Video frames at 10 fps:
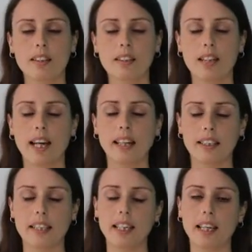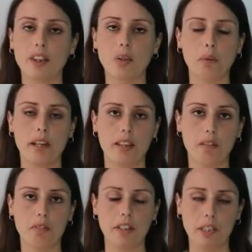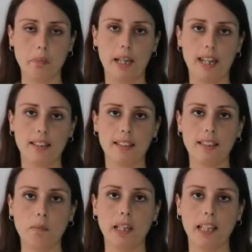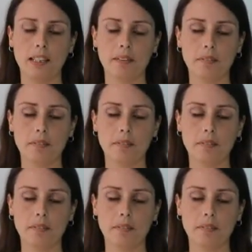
to acting in the way that feels best to me.